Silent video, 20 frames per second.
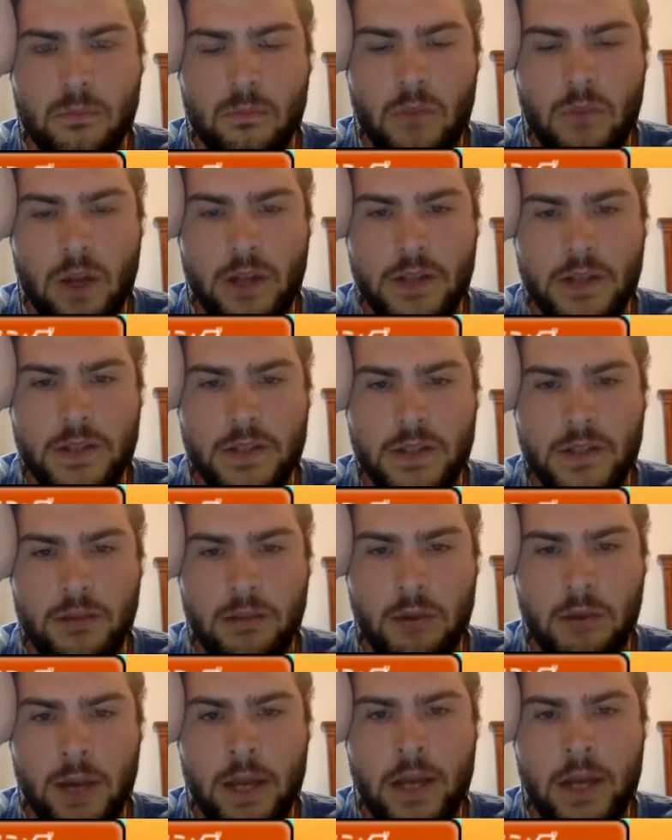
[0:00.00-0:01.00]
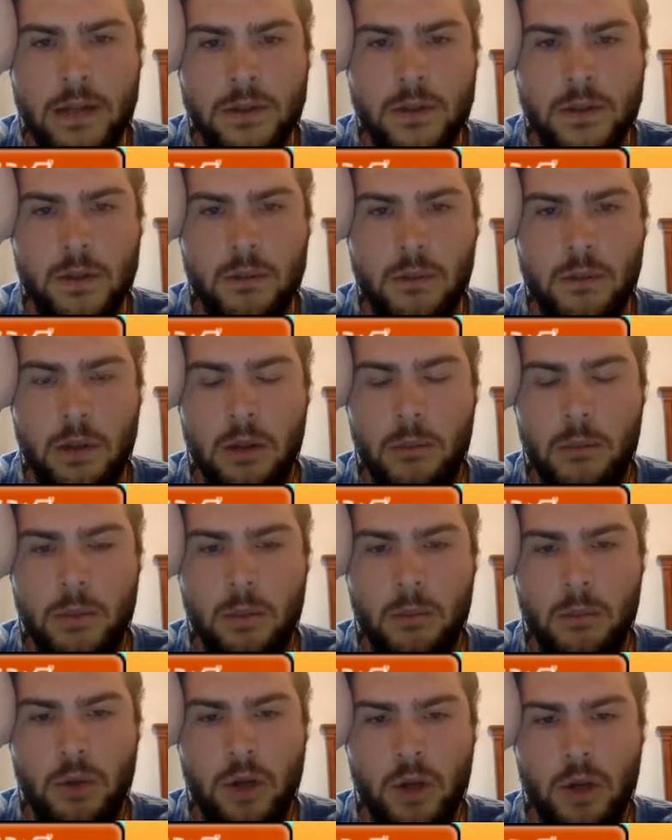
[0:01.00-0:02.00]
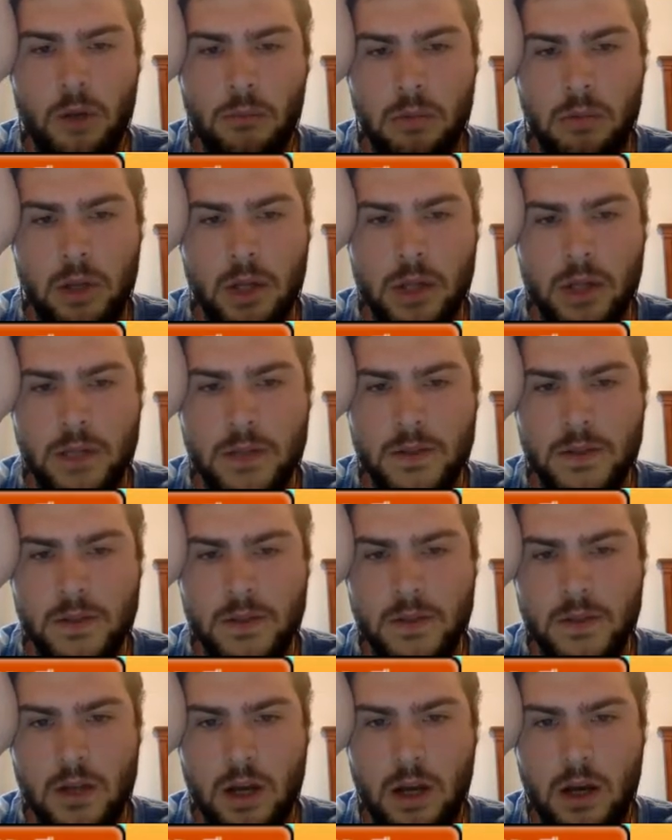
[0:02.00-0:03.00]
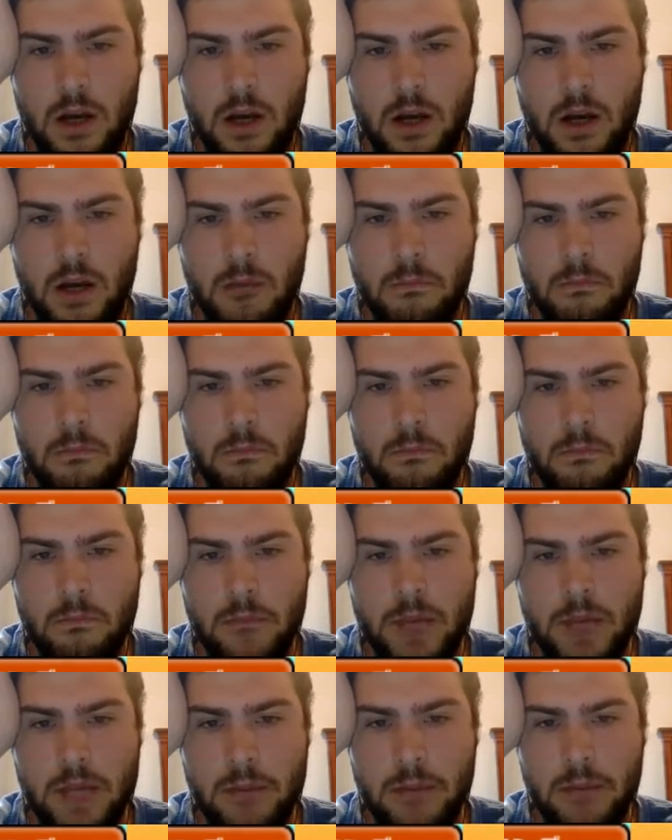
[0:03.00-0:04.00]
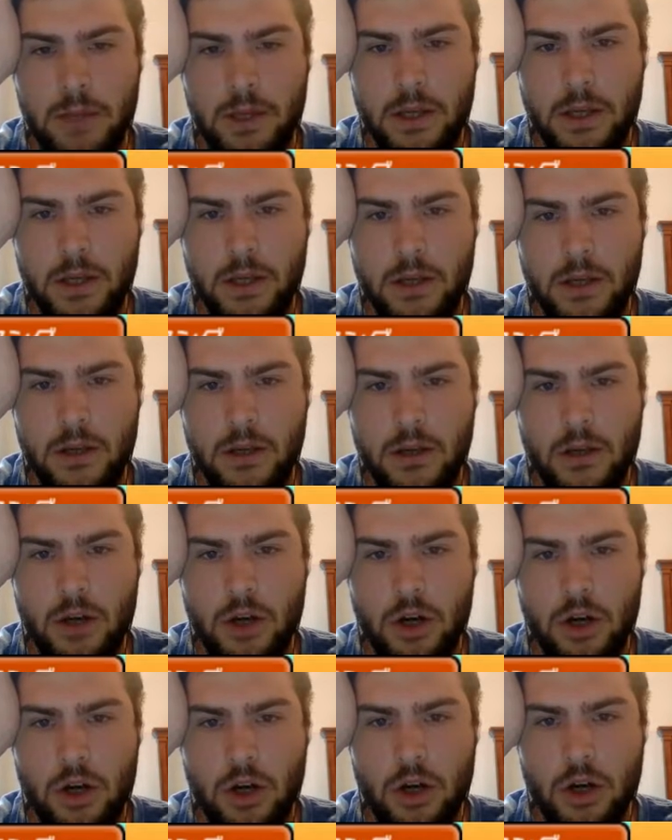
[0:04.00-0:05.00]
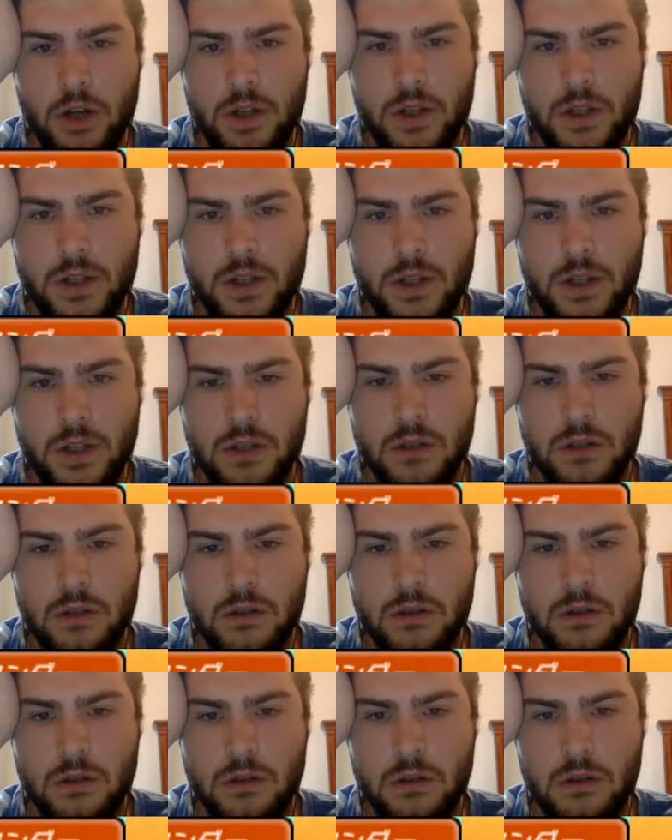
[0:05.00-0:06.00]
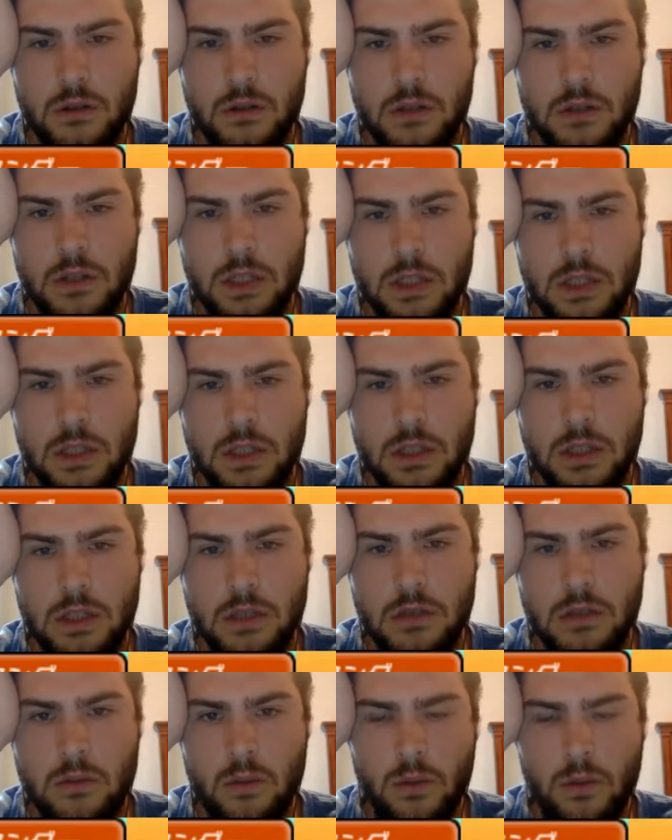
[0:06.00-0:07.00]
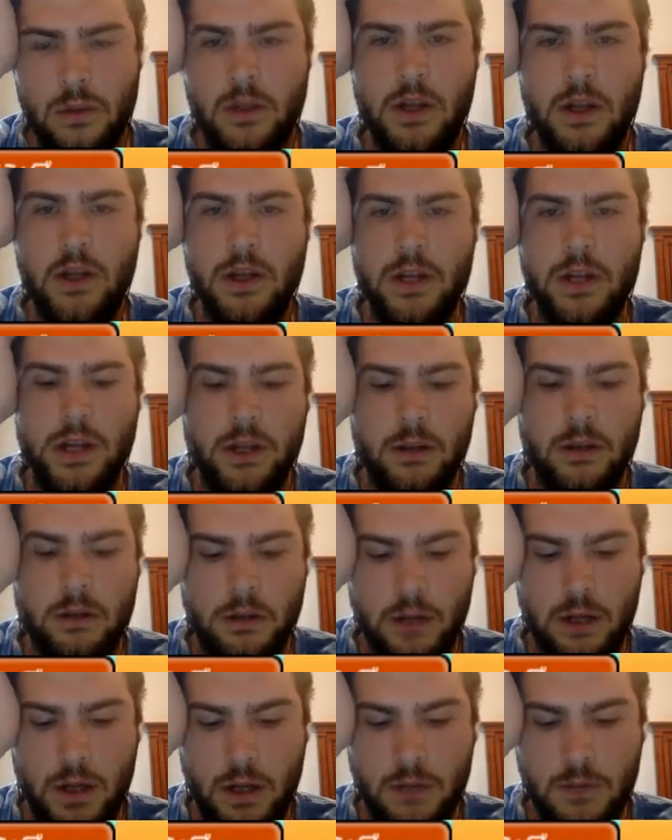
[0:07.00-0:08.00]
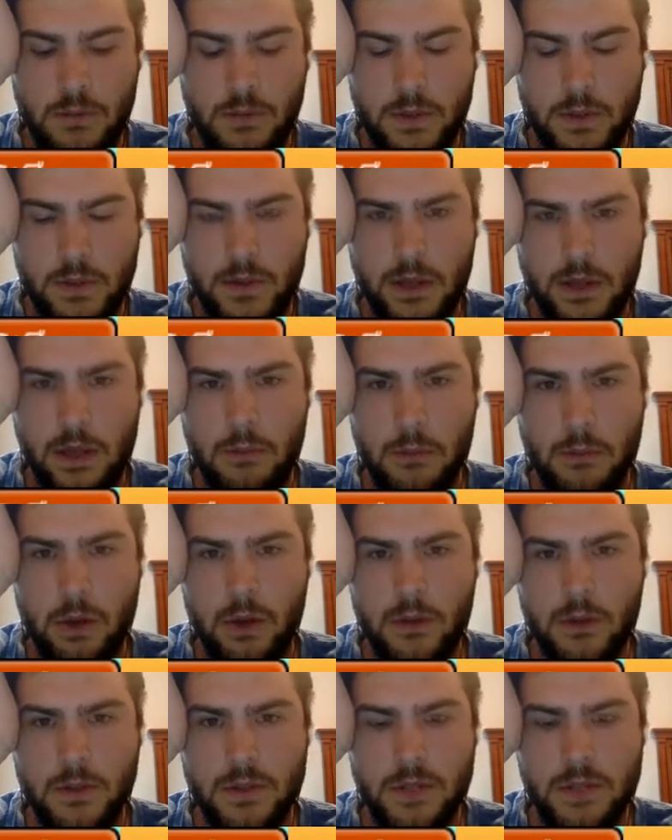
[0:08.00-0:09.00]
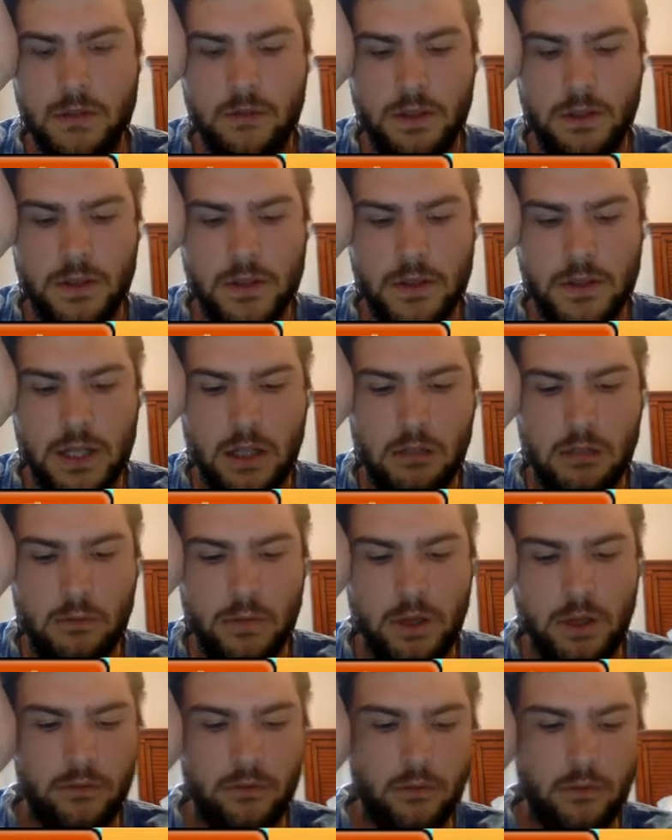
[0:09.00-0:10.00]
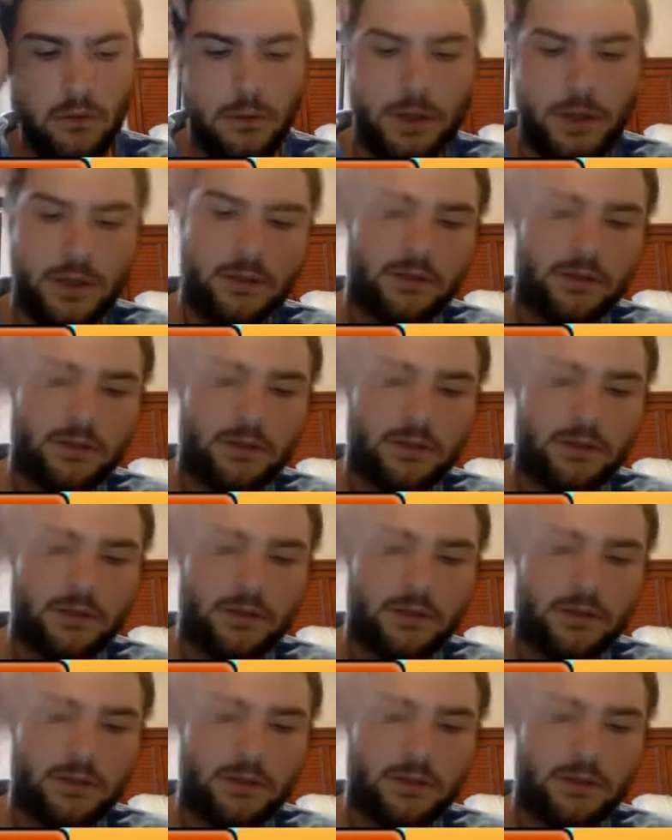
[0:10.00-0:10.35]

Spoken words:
could see Rain, so Pelipper Pert plus maybe KART or Thundy. So I think Komodo is definitely a solid pick for me.